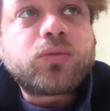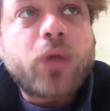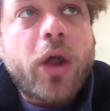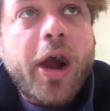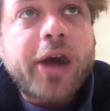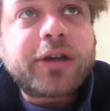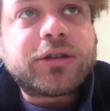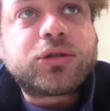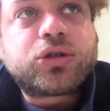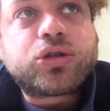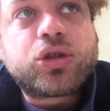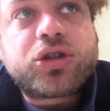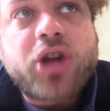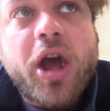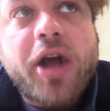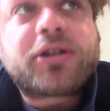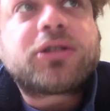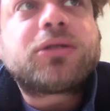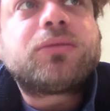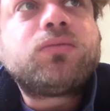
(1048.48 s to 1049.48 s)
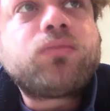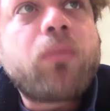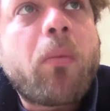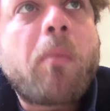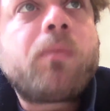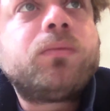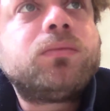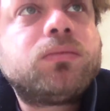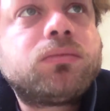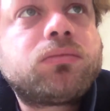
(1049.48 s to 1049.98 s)
and to take
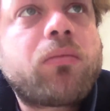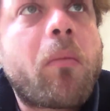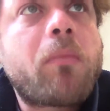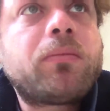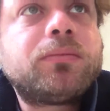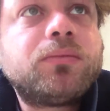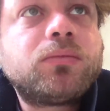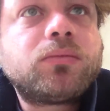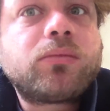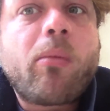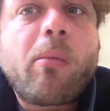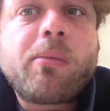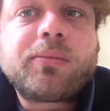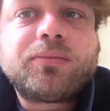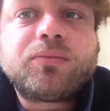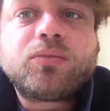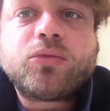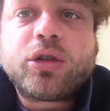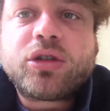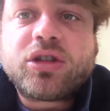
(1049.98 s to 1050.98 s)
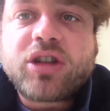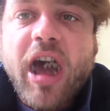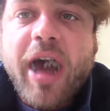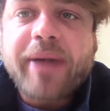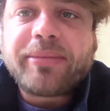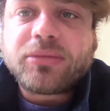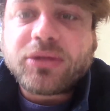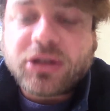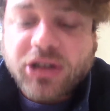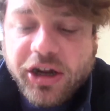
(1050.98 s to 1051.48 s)
the
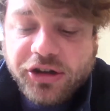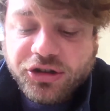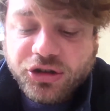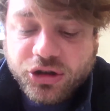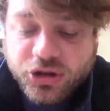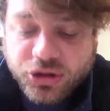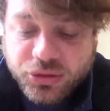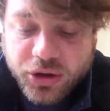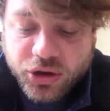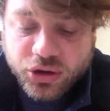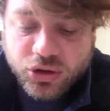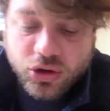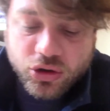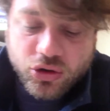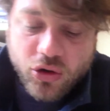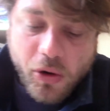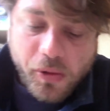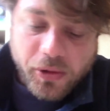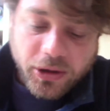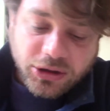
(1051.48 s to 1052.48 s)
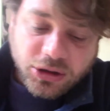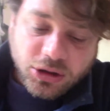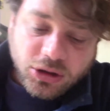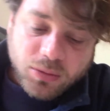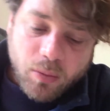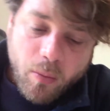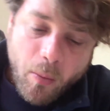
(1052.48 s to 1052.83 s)
time necessary to do it.